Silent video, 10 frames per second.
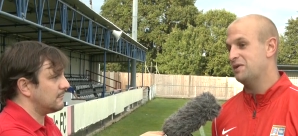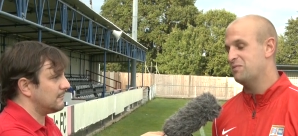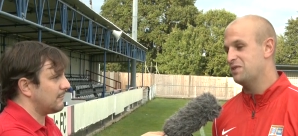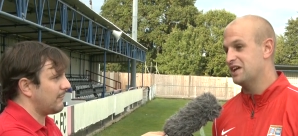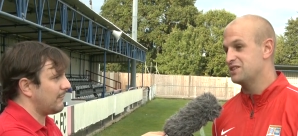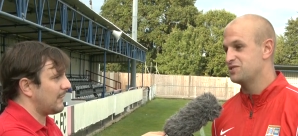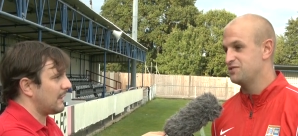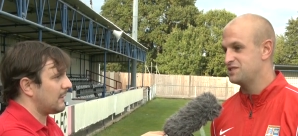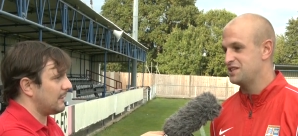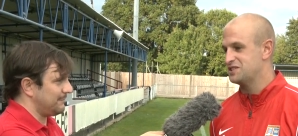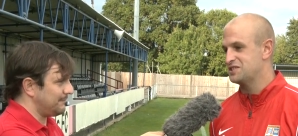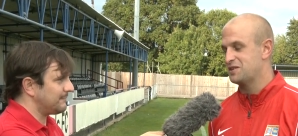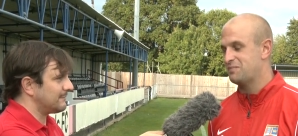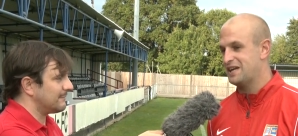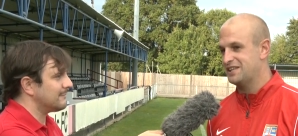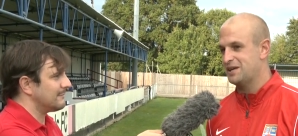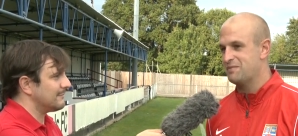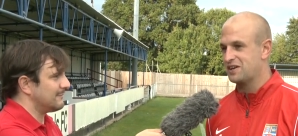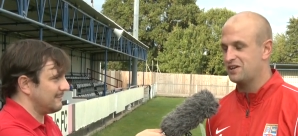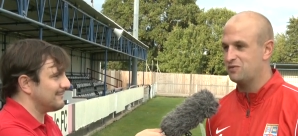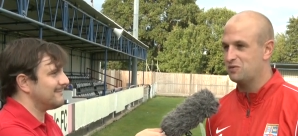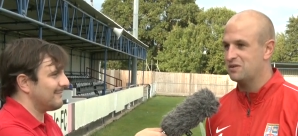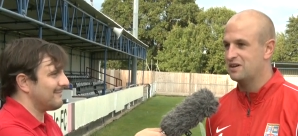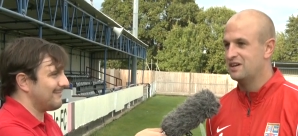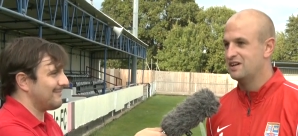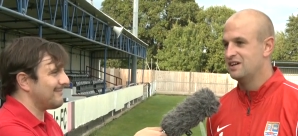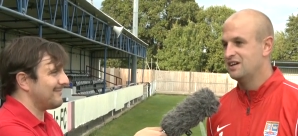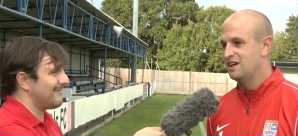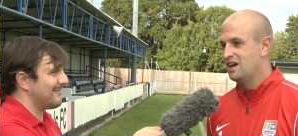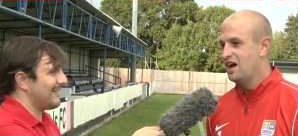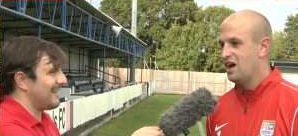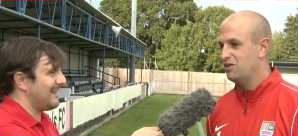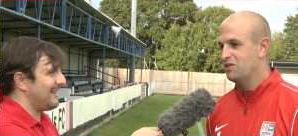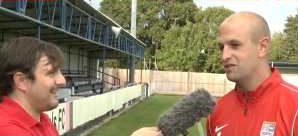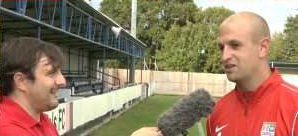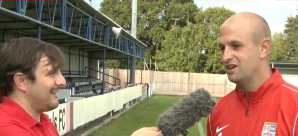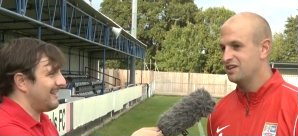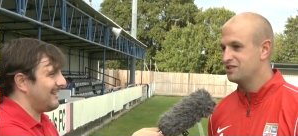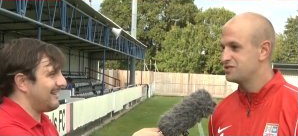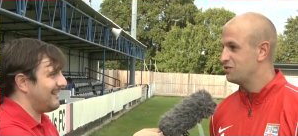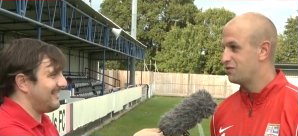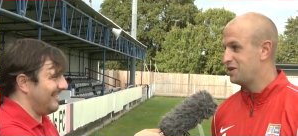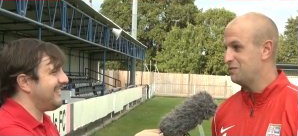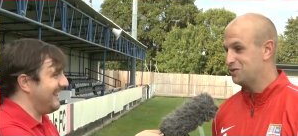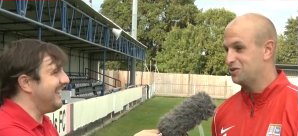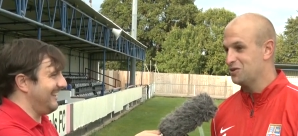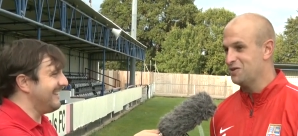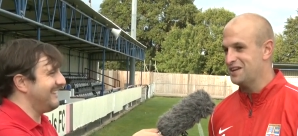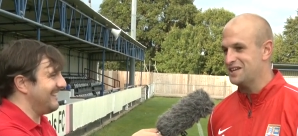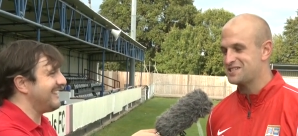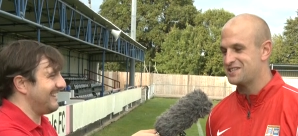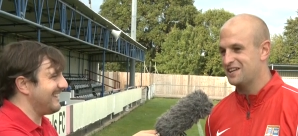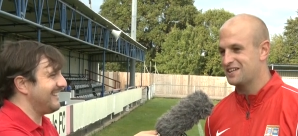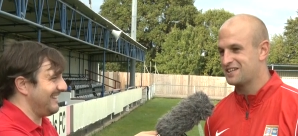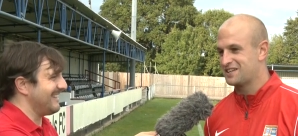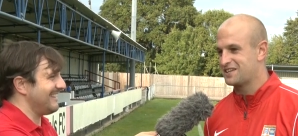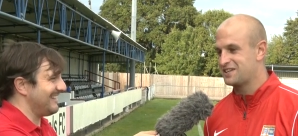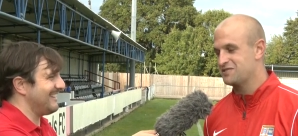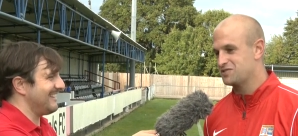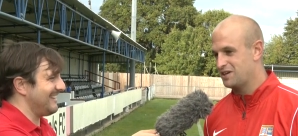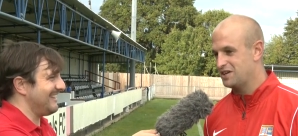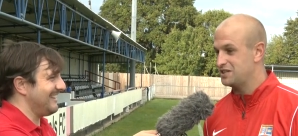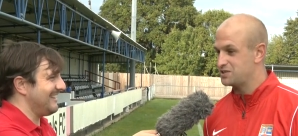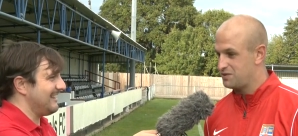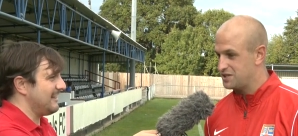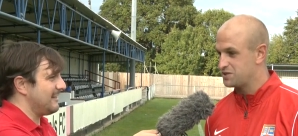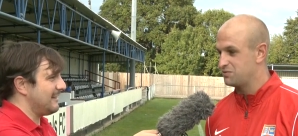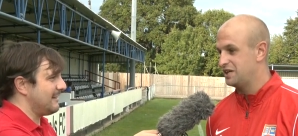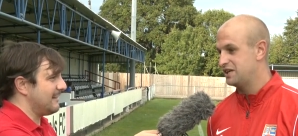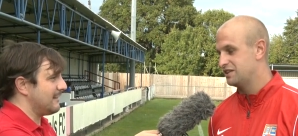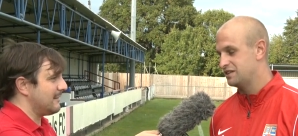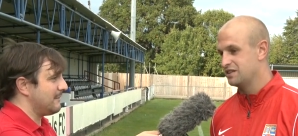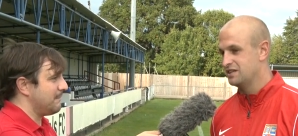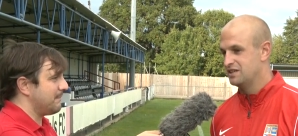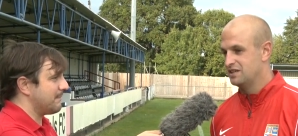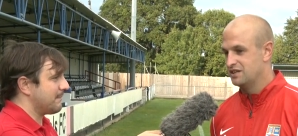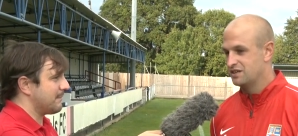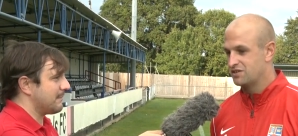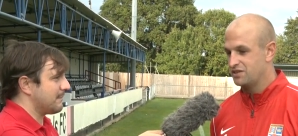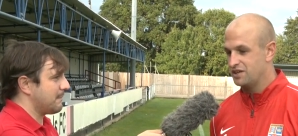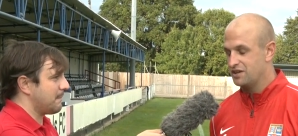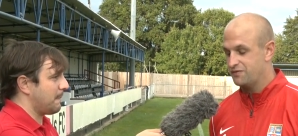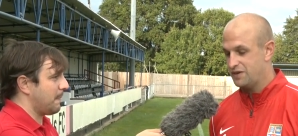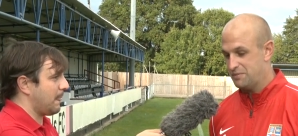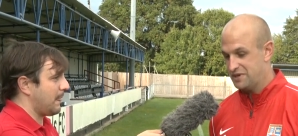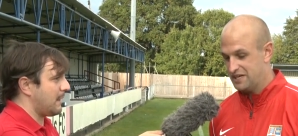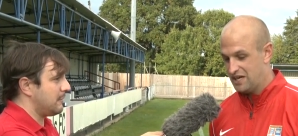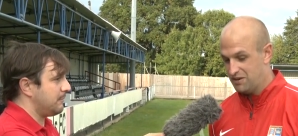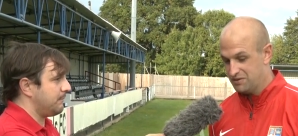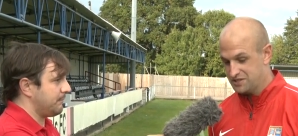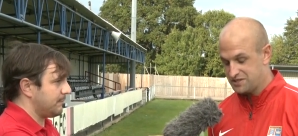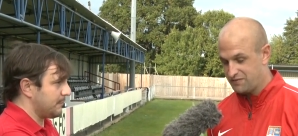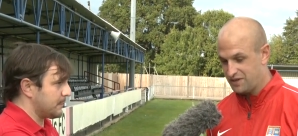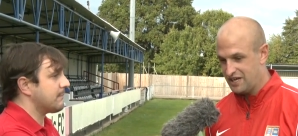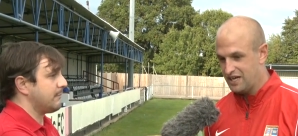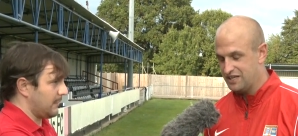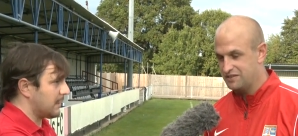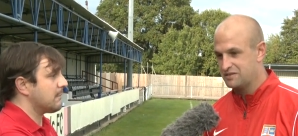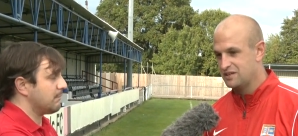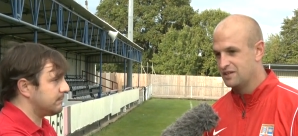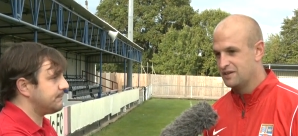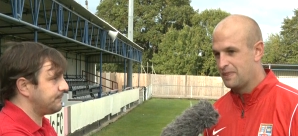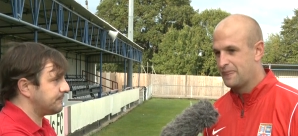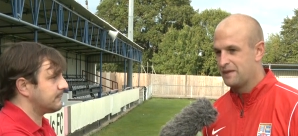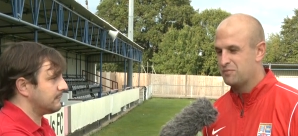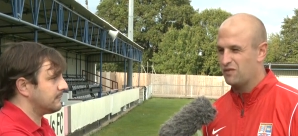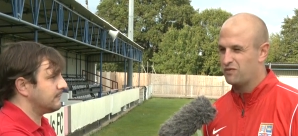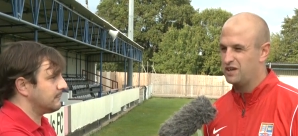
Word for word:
Speaker 1: And then we had two seasons of the pandemic, and I thought, how long can I sort of keep doing this? Like keep training like twice a week got a young family now and stuff like that. And but I've